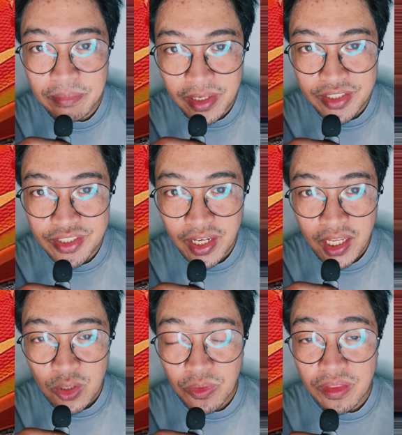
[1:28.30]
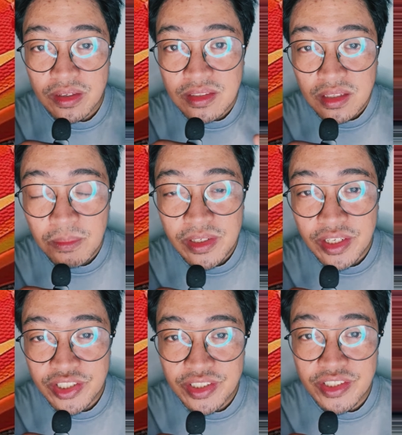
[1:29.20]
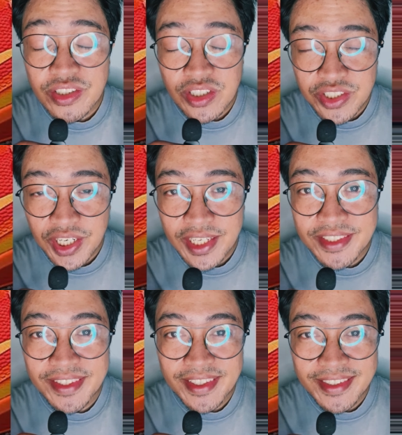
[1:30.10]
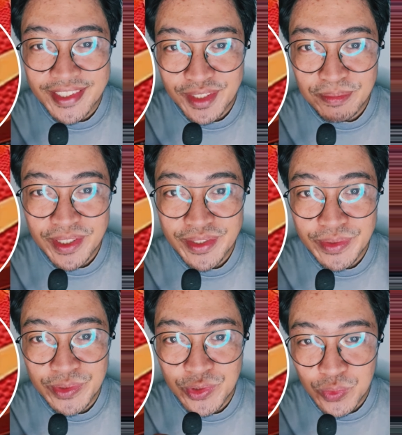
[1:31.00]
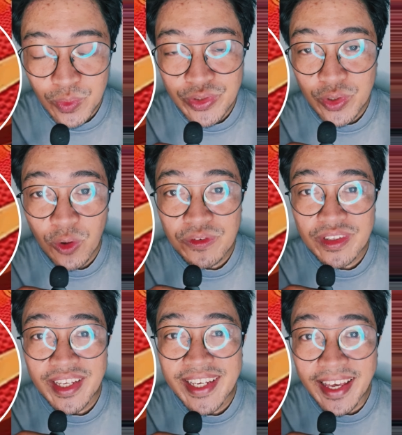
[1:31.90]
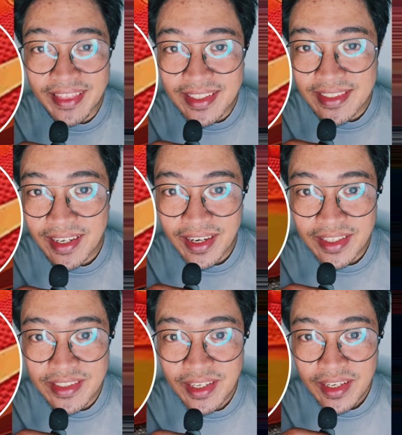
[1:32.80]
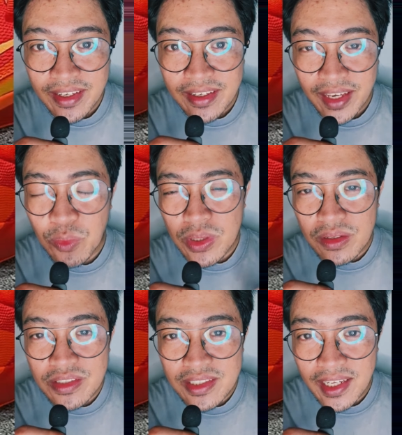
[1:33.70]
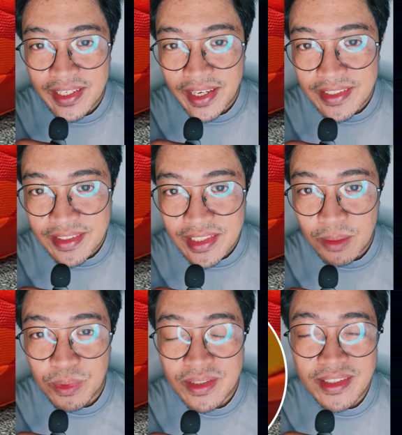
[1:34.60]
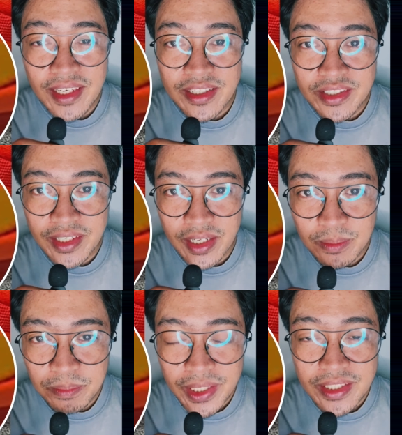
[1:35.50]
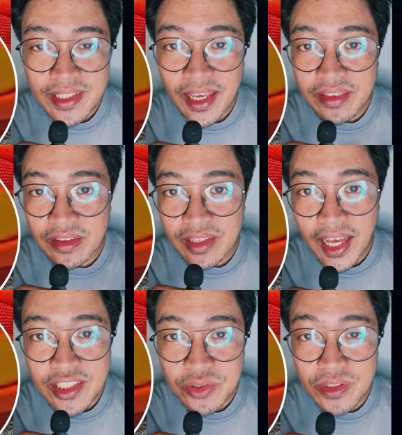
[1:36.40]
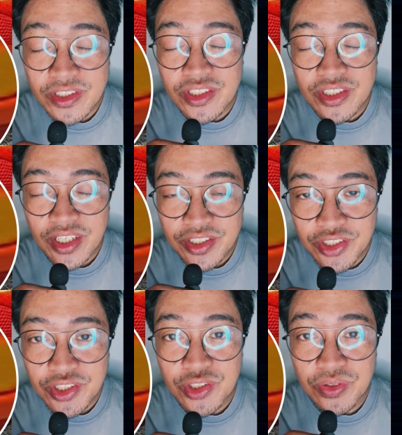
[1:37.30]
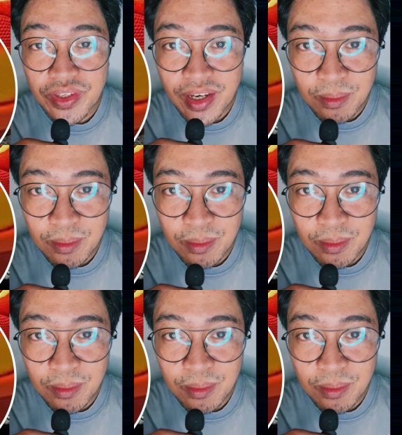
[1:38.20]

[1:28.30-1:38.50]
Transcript: mesh with some additions such as the TPU swoosh overlay at the sides and what looks like a separate textile piece at the lateral stitched to the